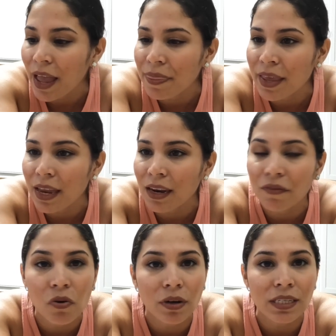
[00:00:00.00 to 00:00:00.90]
And then
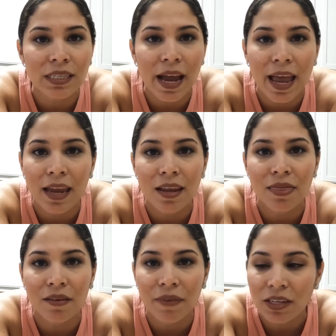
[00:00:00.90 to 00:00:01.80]
of course I
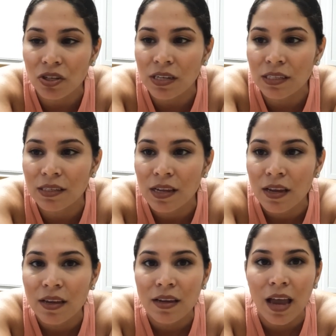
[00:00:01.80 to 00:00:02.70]
added the veggies.
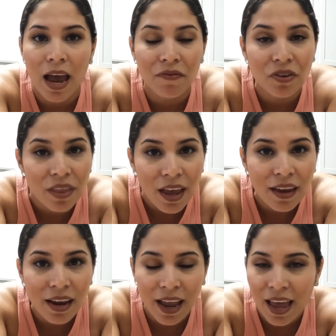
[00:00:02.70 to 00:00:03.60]
After
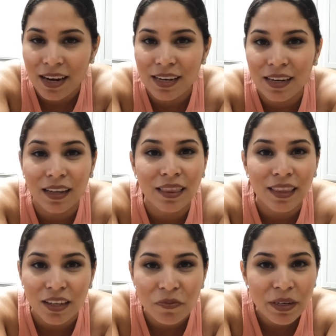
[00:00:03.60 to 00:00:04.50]
that, I added a
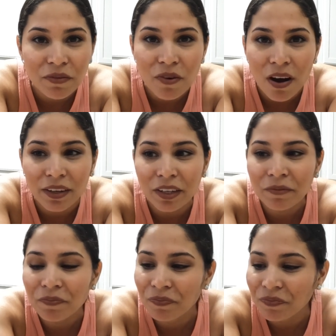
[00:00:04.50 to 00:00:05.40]
little bit of
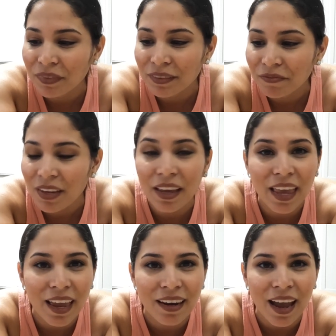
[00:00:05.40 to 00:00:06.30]
water.
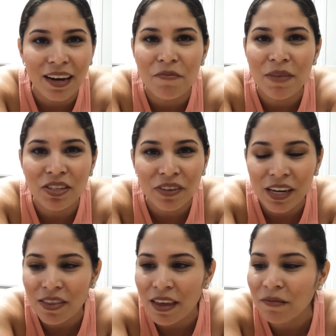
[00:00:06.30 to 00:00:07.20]
Again, I didn't measure
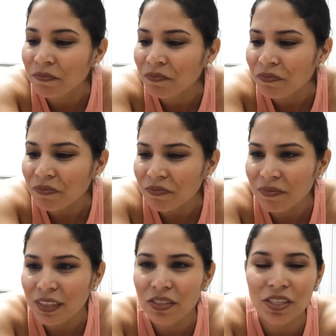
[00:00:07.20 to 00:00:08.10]
anything.
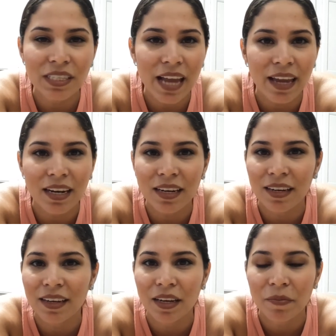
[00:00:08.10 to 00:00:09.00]
Just added
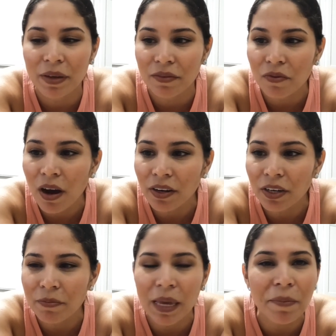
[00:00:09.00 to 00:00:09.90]
a bit of water,
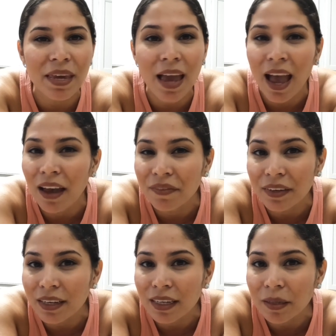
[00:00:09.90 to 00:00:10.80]
maybe half a
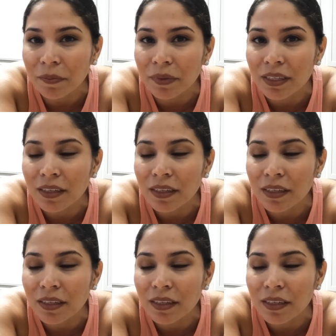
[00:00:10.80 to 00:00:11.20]
cup.